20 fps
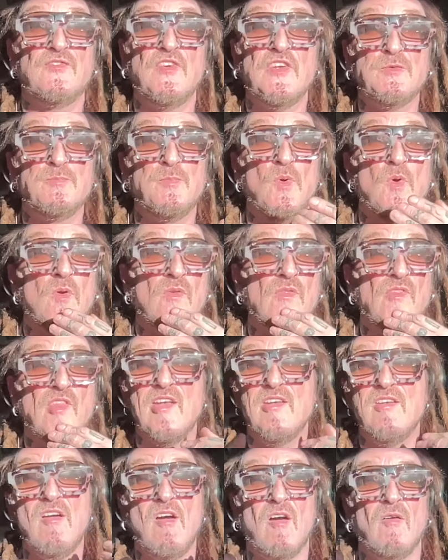as Fishbone.
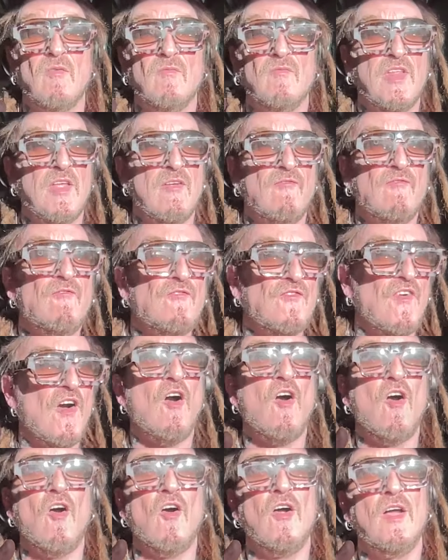They're not. They're
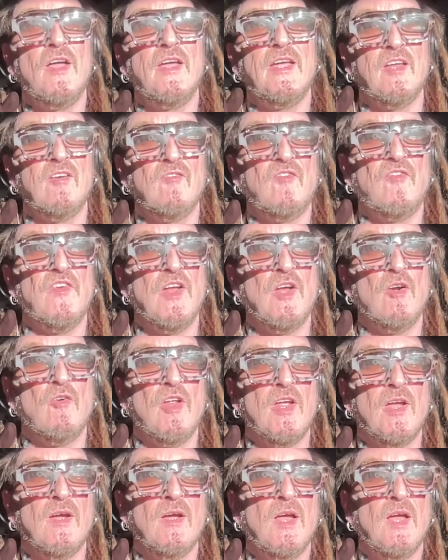far
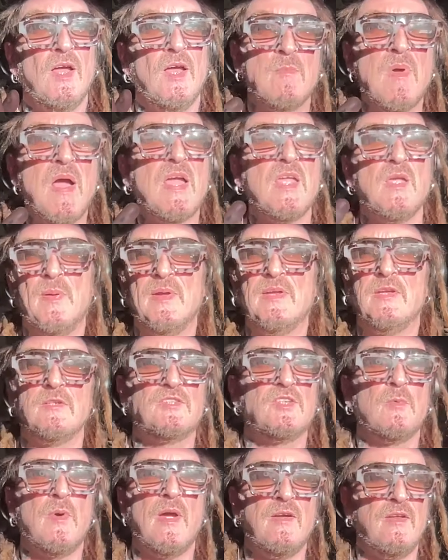inferior, in my
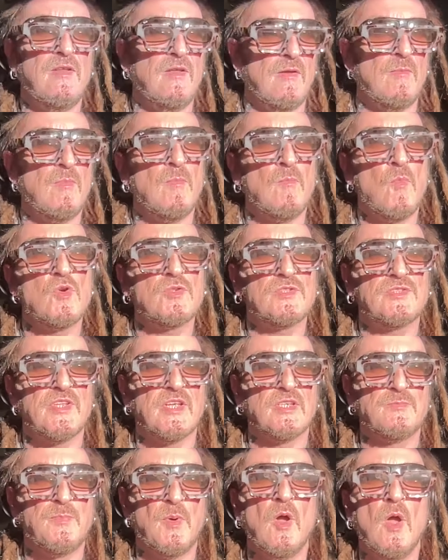opinion, to most
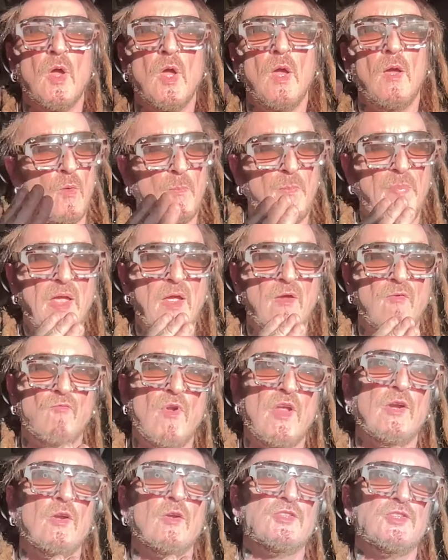things. But compare
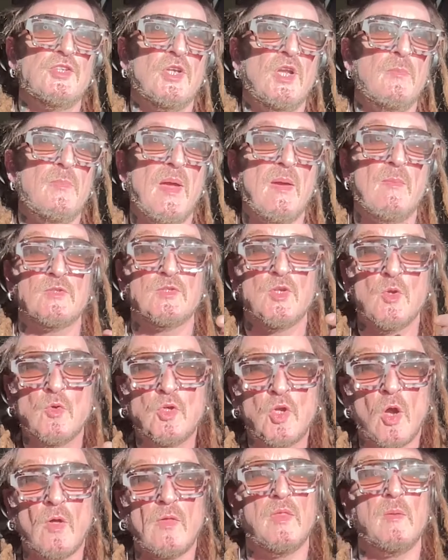Red Hot Chili Peppers,
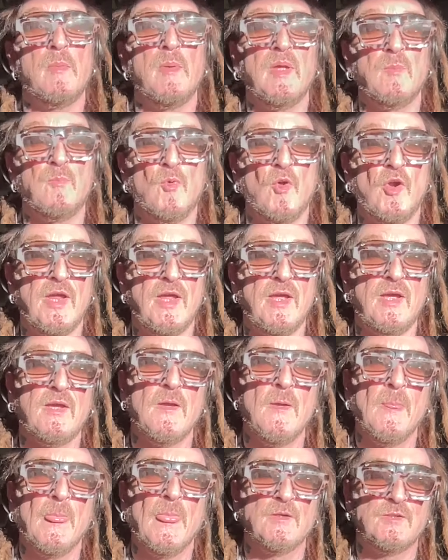who got the big
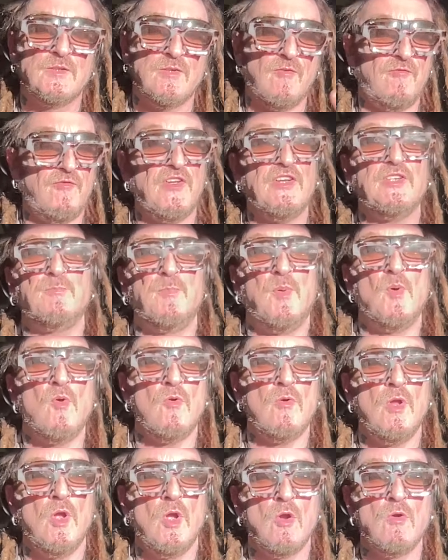break, to
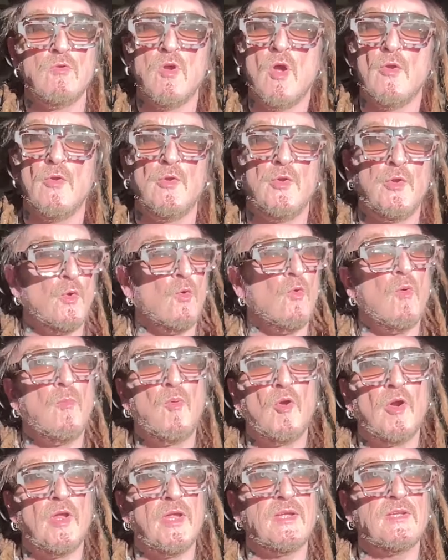Fishbone, who got no
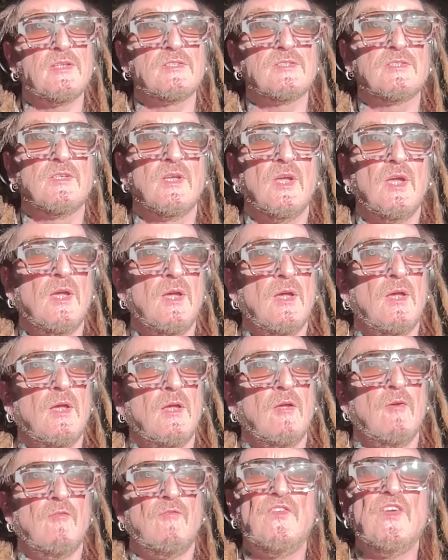breaks.
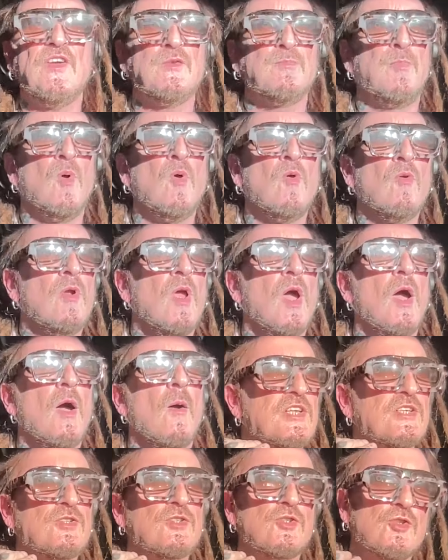Fishbone
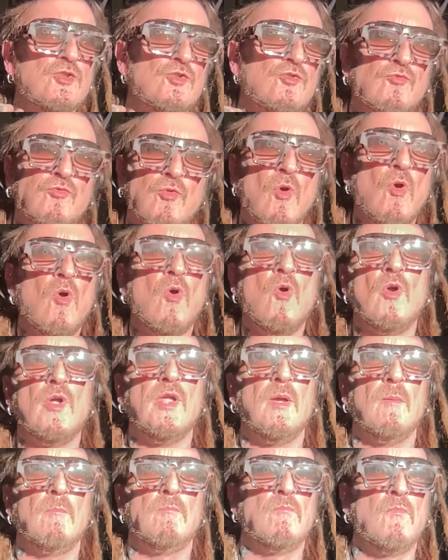
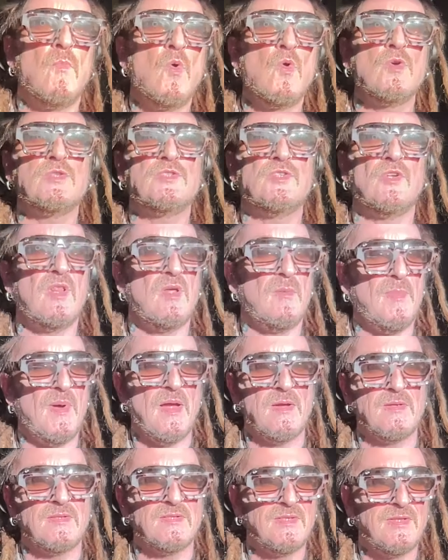destroy most other
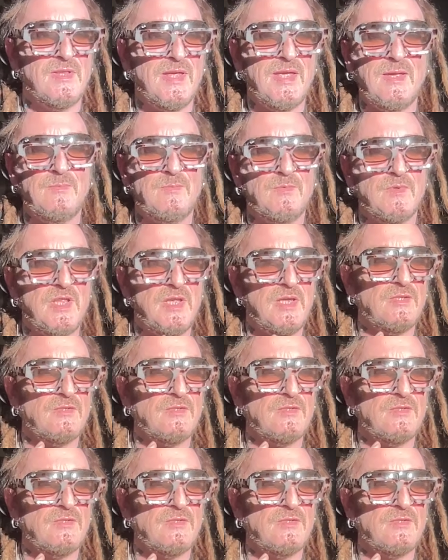bands. They